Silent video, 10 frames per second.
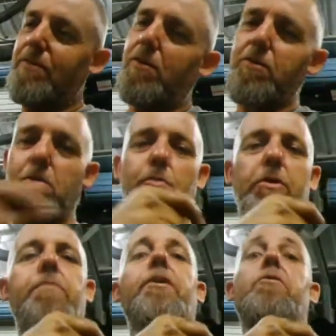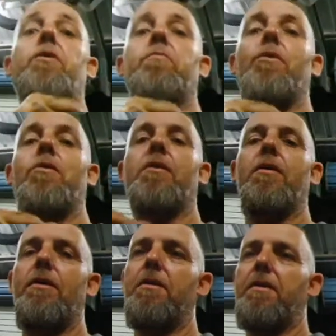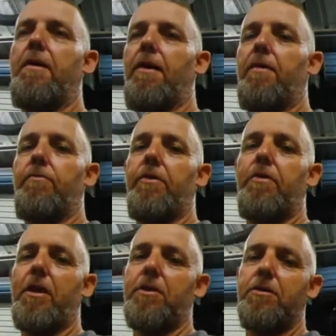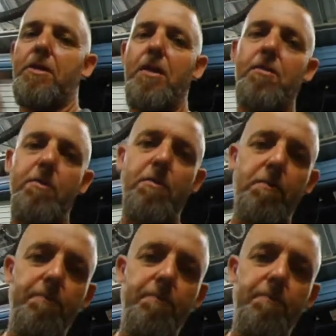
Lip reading: I just wanted to be a quick vlog. Hopefully I'll catch you again soon.